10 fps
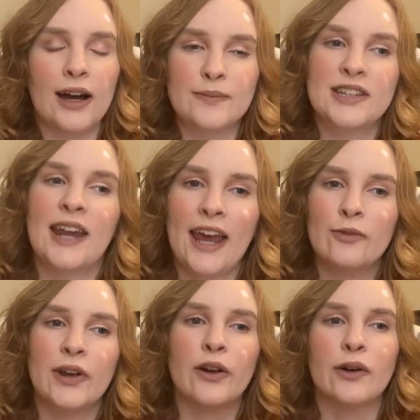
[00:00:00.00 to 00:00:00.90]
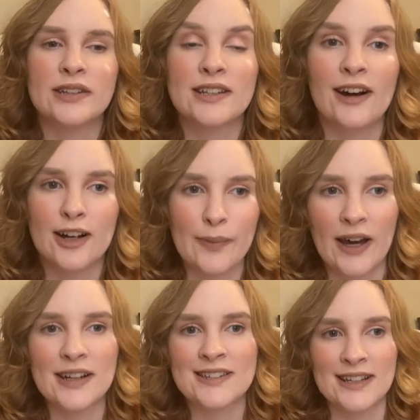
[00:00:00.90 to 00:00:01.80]
Today we are going to talk about
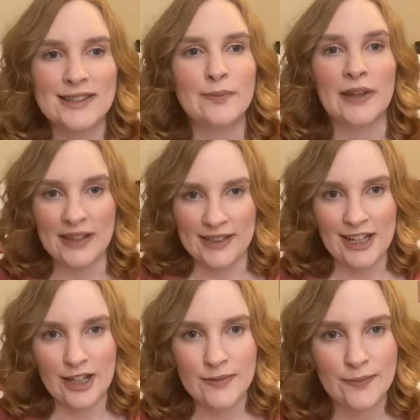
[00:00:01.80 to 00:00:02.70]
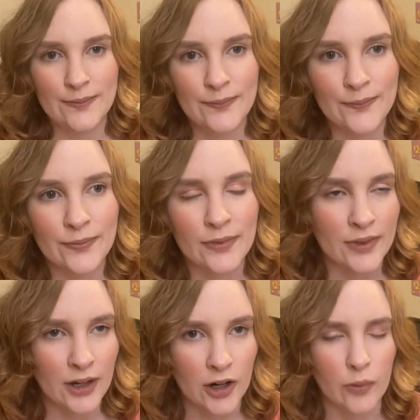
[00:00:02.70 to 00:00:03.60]
accessibility.
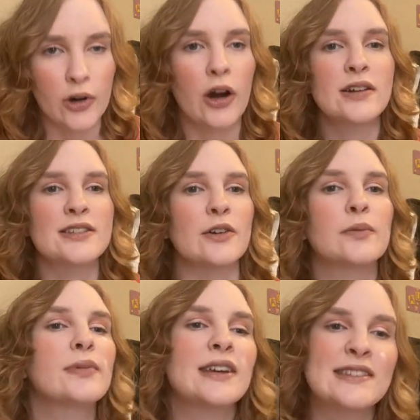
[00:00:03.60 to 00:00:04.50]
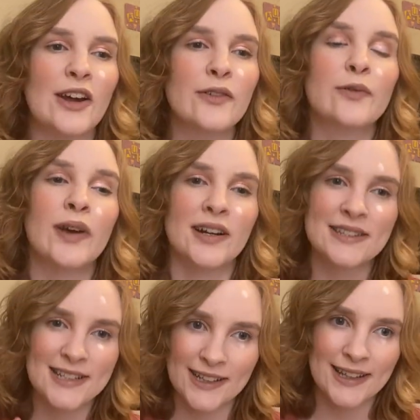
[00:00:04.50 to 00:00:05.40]
Oh, also, please note we are
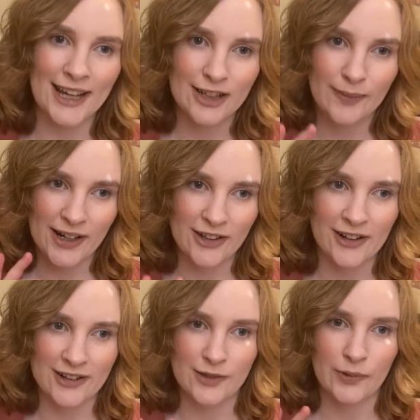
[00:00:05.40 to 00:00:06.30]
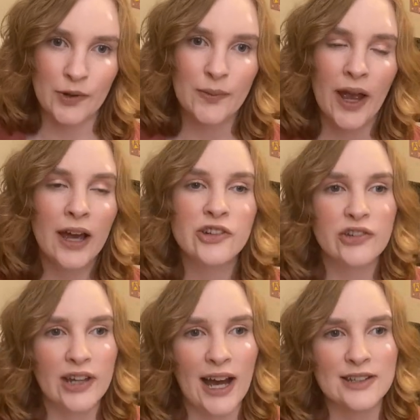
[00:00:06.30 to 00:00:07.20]
still in my daughter's room.
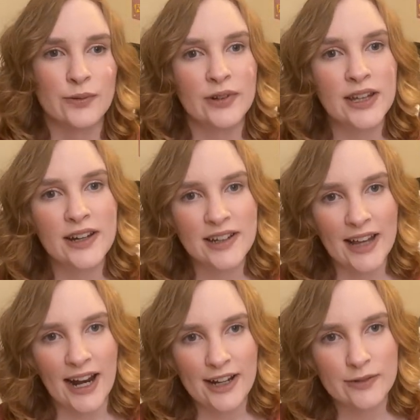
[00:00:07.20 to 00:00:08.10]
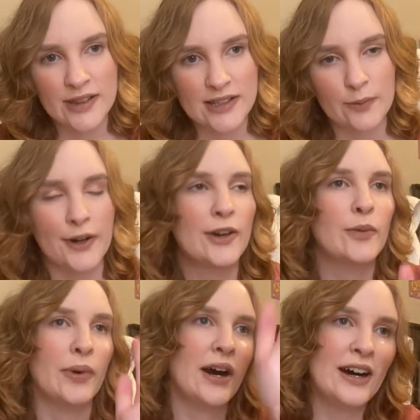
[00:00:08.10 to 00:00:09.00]
She has really good lighting with this window
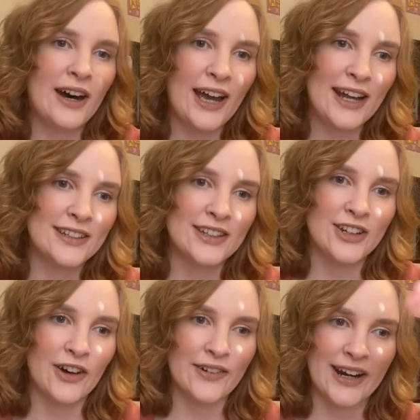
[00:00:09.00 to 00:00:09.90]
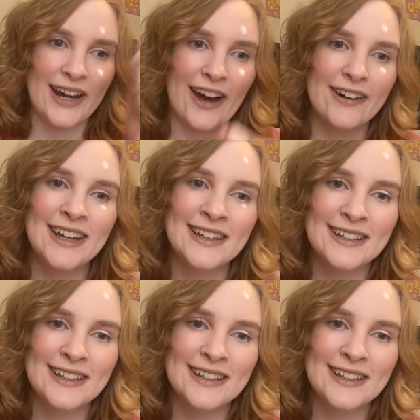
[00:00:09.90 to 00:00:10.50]
behind y'all right now.